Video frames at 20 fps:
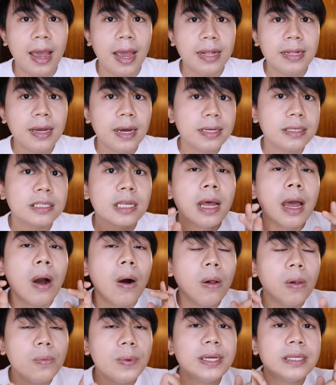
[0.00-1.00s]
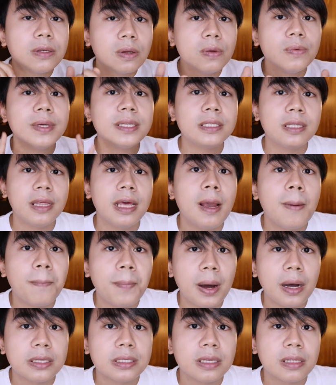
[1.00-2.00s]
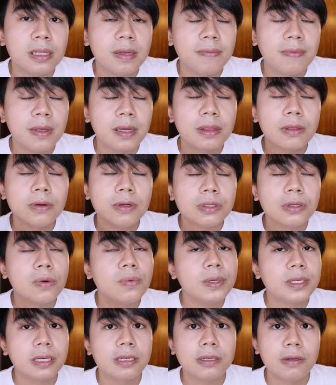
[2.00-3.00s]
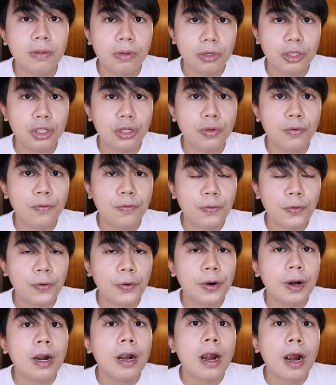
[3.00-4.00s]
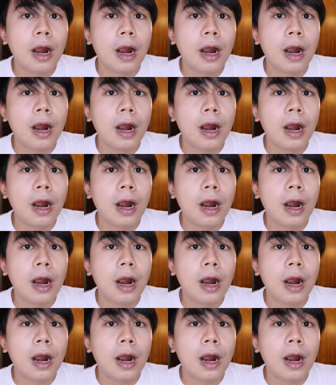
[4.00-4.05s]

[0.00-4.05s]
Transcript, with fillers: And guys, always, always think positive that there's always a solution for